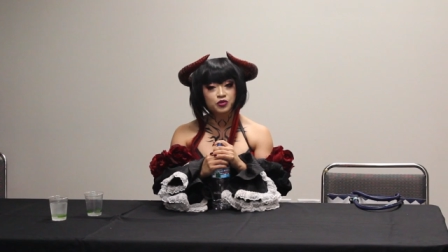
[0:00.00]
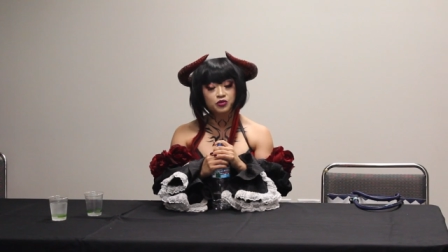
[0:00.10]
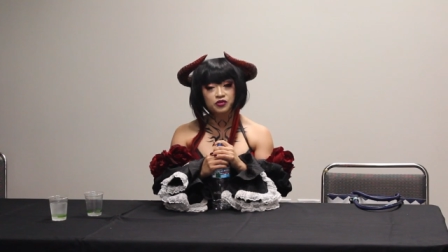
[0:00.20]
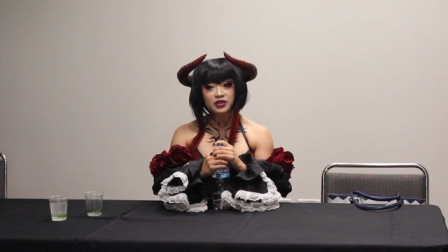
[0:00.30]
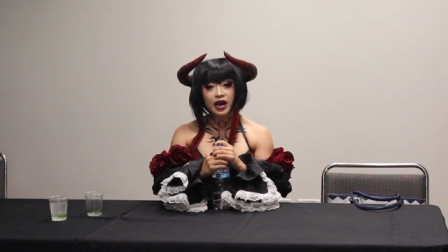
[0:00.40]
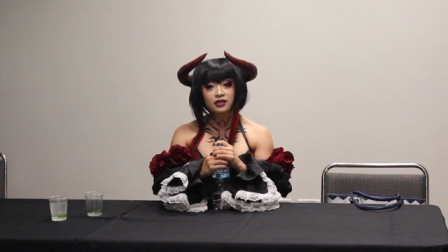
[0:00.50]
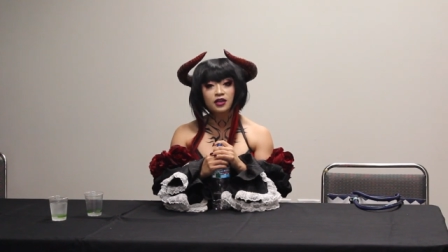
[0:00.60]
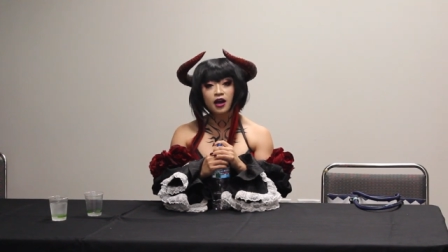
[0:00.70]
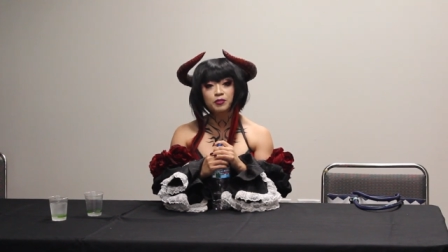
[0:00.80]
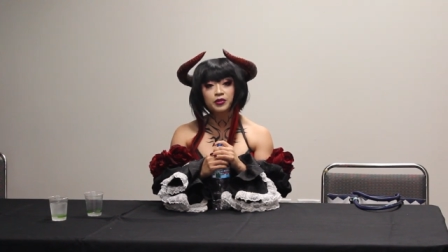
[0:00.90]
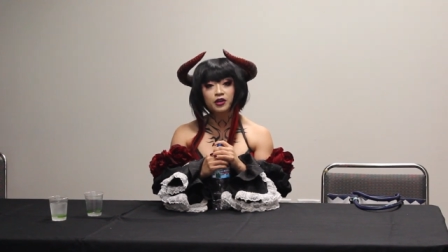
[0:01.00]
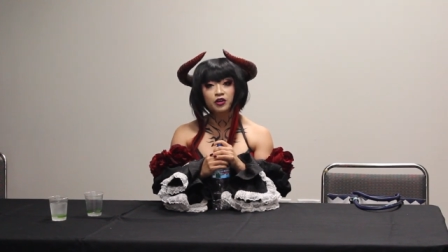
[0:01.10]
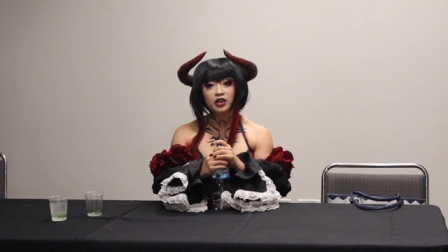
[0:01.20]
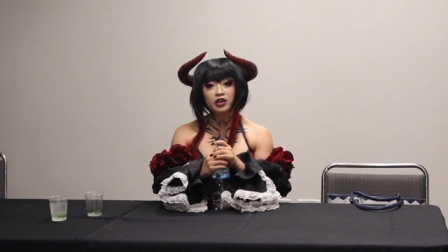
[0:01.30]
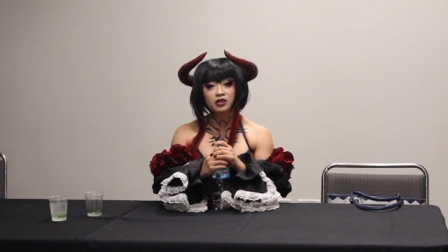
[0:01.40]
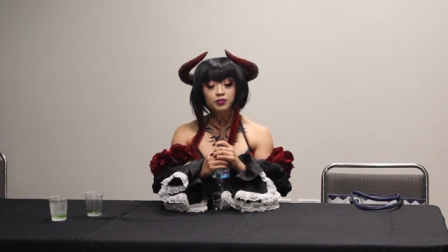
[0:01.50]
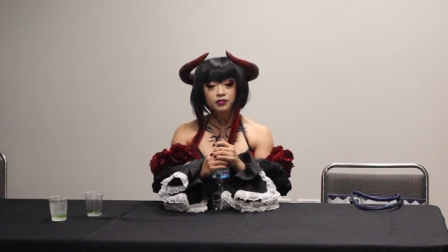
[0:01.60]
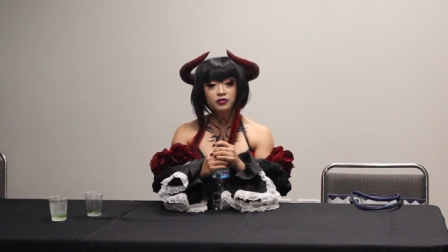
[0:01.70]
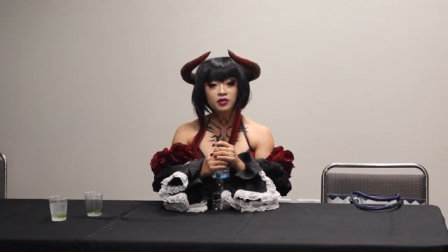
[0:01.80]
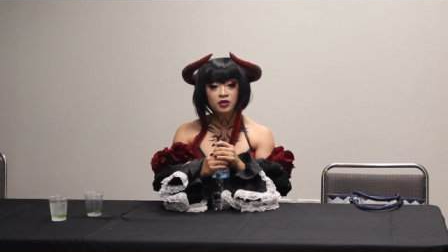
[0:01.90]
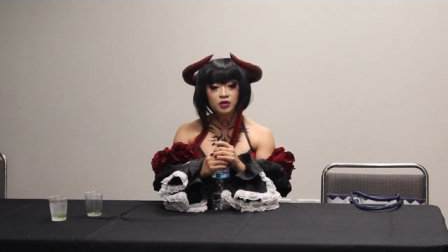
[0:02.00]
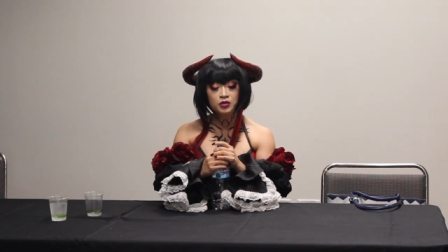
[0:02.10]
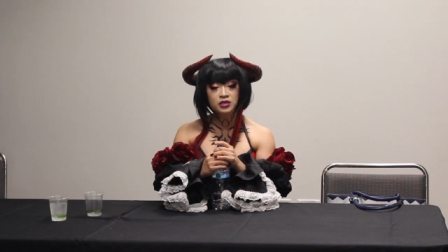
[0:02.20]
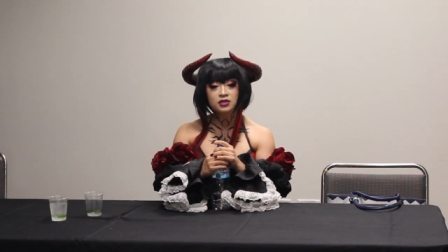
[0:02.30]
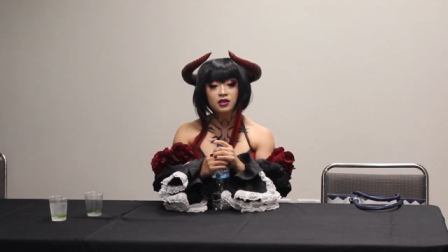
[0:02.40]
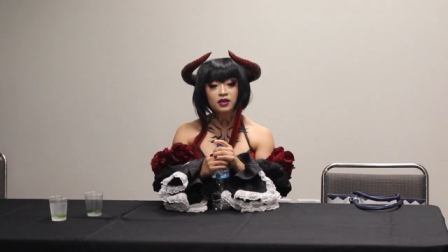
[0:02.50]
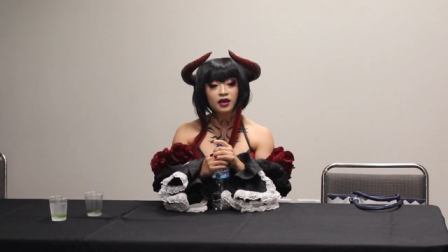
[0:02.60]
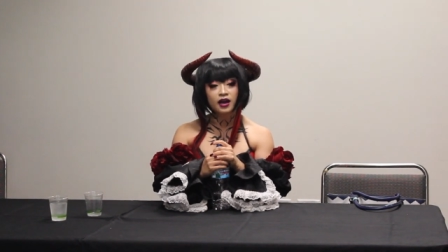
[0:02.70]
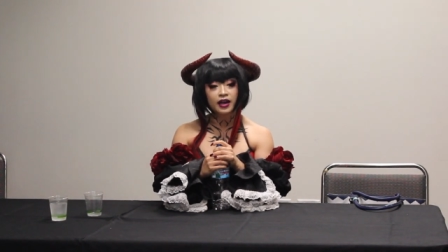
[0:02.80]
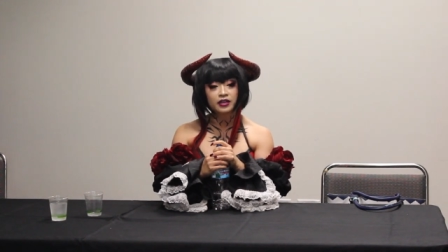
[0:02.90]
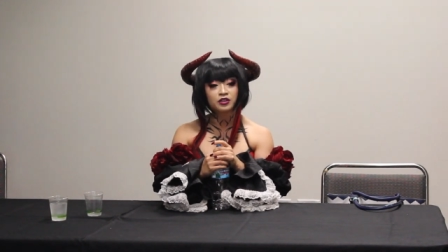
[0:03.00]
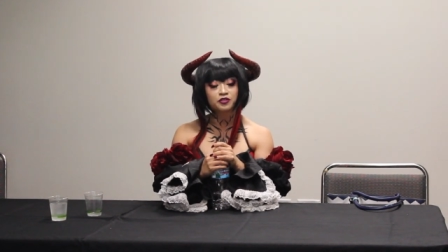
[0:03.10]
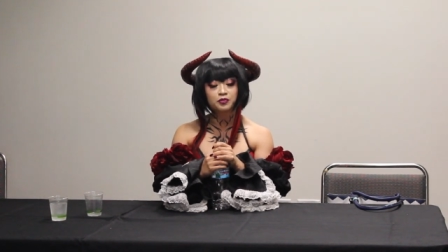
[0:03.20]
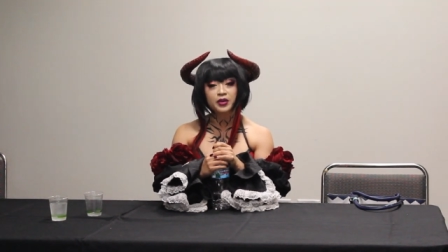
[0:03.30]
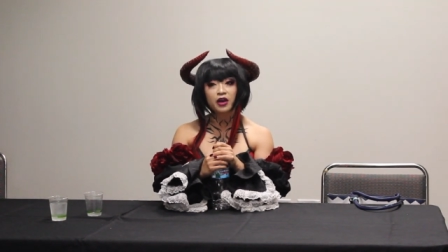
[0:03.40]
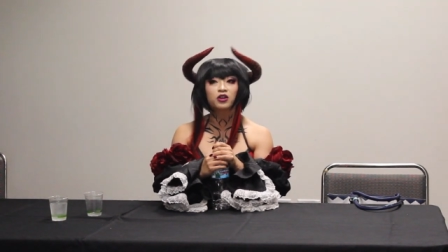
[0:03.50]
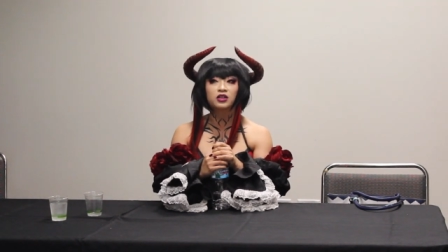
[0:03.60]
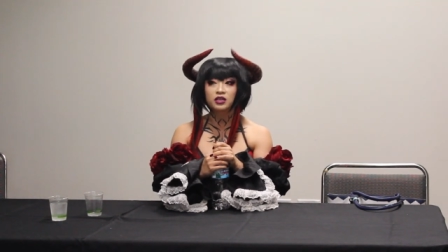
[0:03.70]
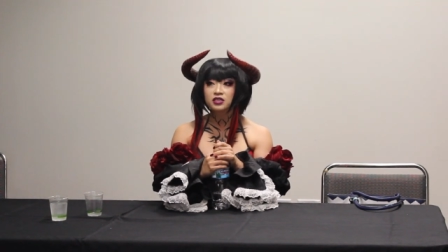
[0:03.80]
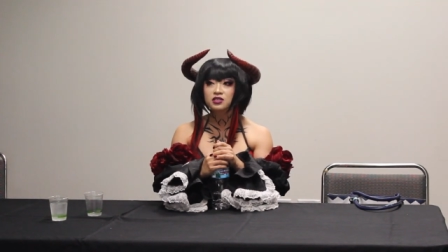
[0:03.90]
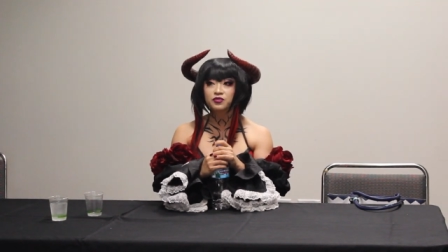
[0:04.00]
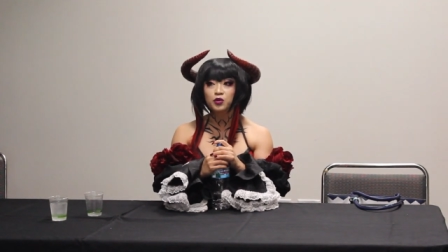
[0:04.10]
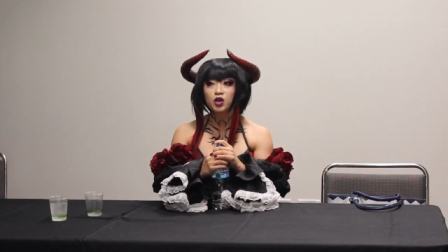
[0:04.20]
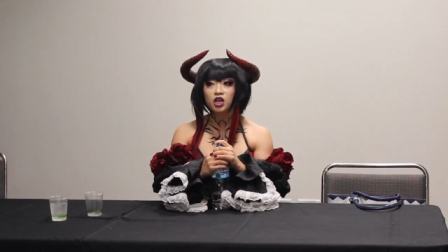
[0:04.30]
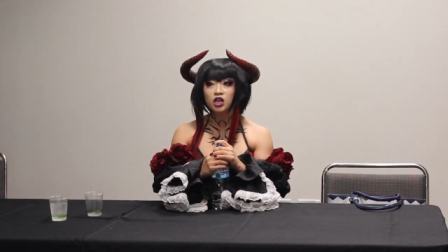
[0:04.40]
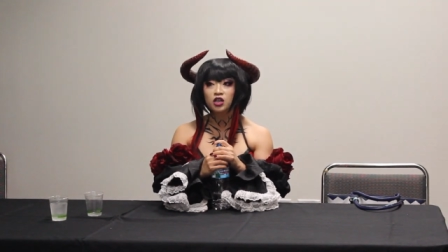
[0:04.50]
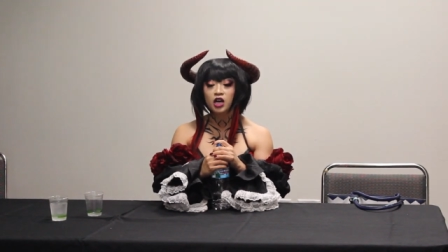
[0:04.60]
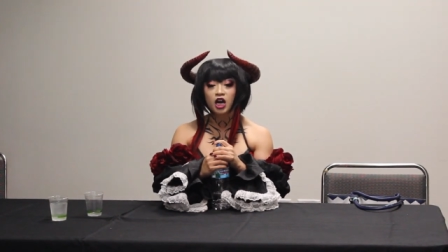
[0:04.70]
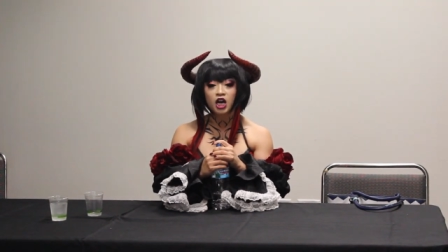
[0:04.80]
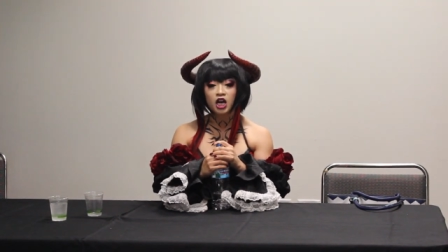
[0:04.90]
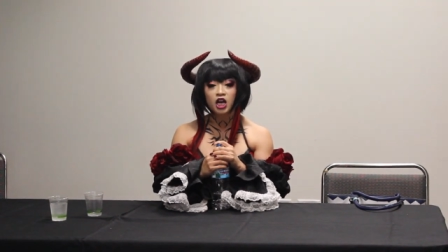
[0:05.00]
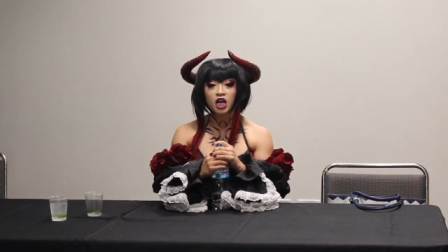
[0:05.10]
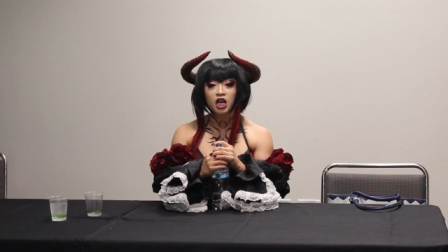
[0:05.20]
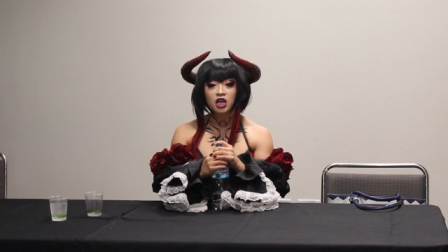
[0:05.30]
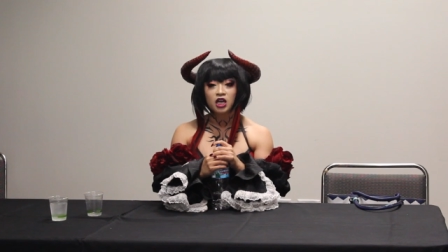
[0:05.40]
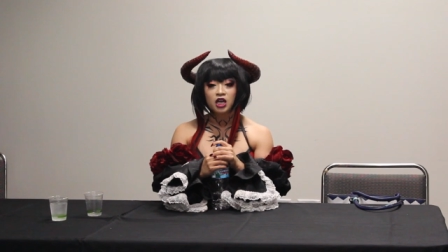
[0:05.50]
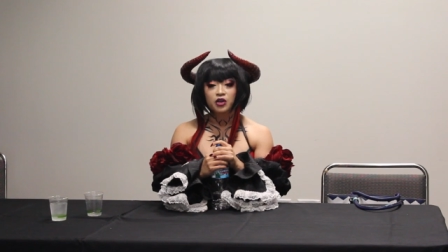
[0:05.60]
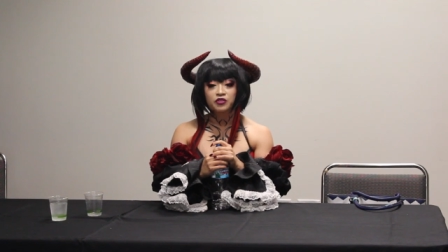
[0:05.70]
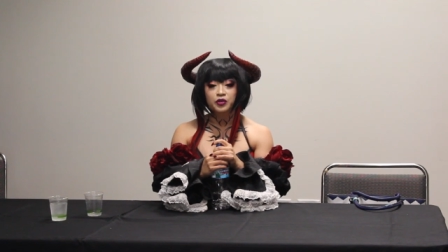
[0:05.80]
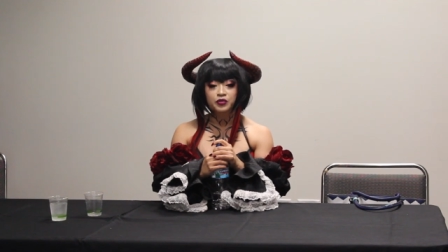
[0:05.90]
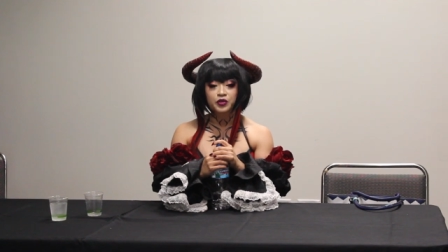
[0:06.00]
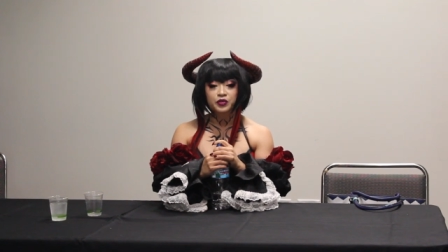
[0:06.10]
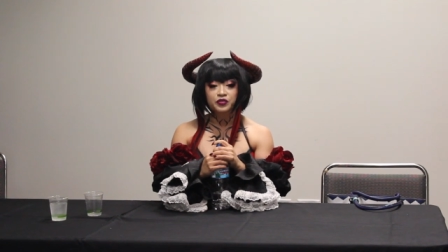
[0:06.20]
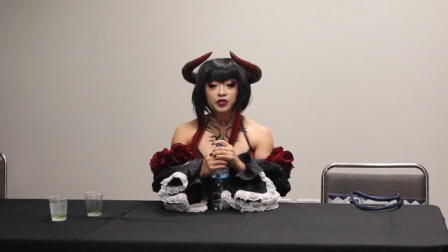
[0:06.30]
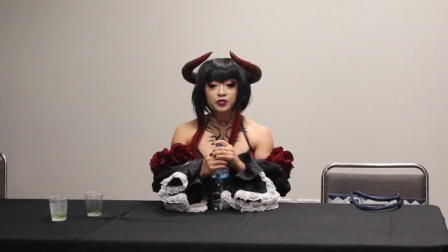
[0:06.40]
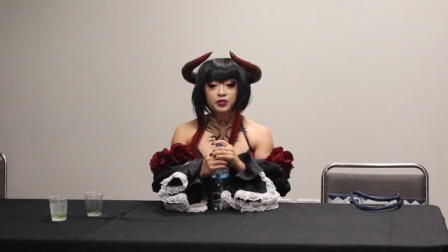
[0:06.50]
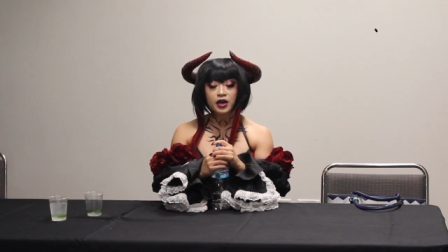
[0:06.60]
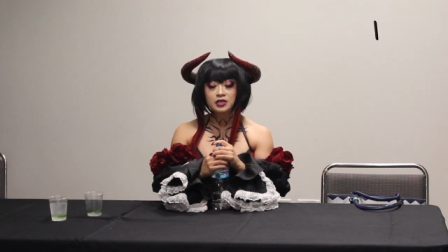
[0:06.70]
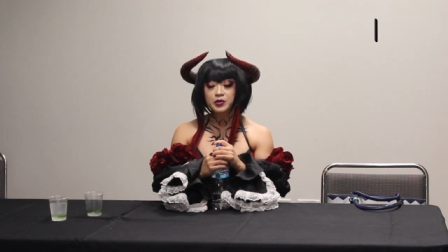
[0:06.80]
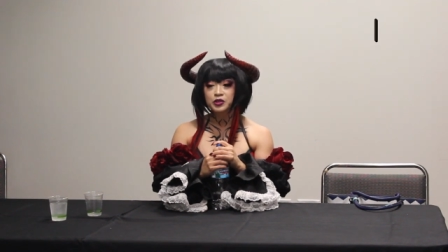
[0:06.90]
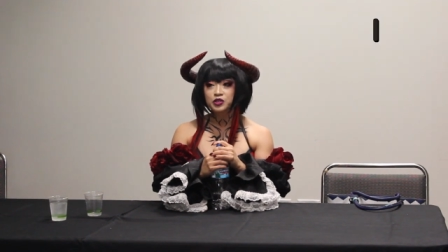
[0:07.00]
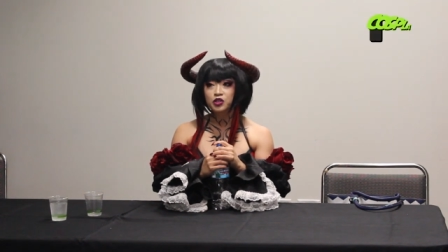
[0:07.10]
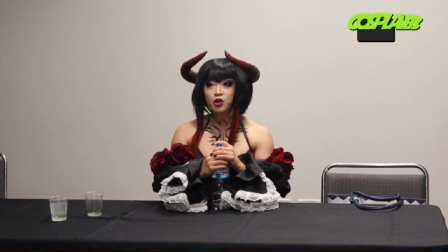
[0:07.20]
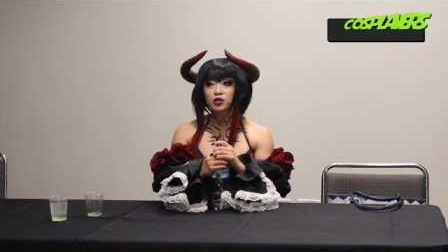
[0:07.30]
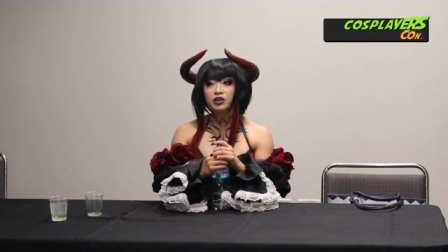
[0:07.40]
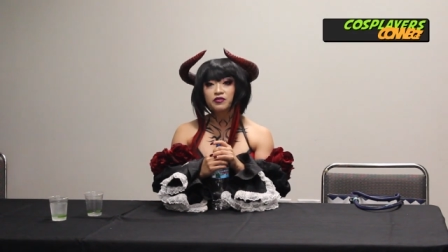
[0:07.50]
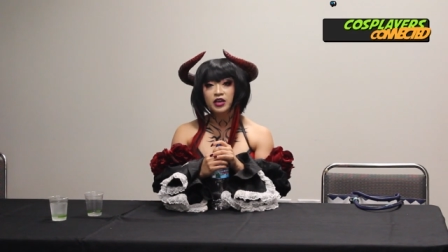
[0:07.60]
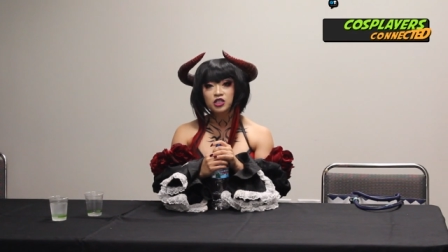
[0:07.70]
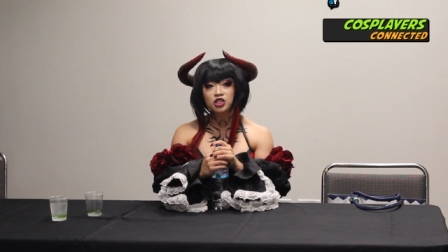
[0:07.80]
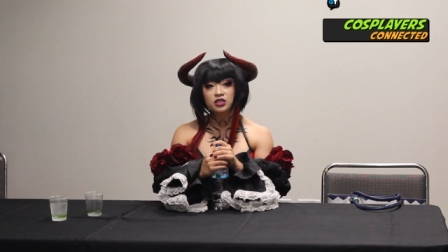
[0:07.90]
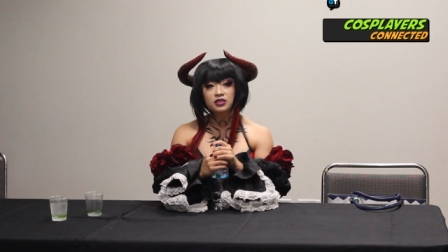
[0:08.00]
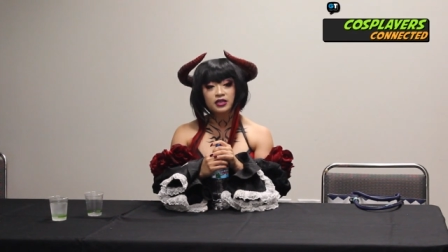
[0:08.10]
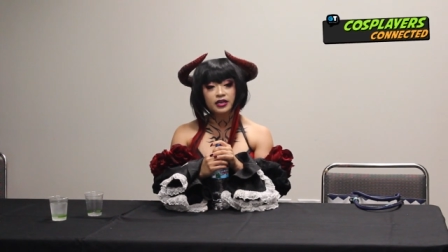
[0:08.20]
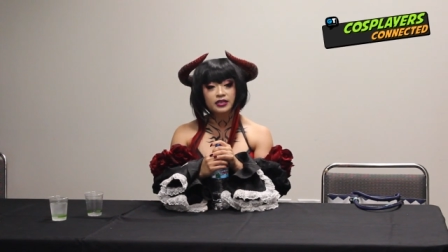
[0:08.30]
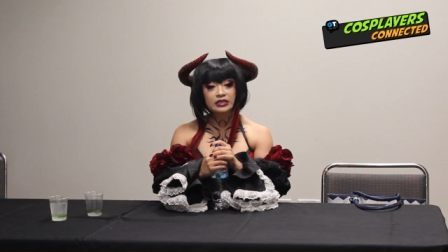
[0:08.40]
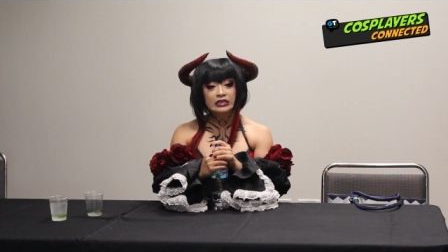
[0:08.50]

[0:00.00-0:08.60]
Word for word: sort of that time period, it was kind of perilous for, uh, for, for to go to conventions, like,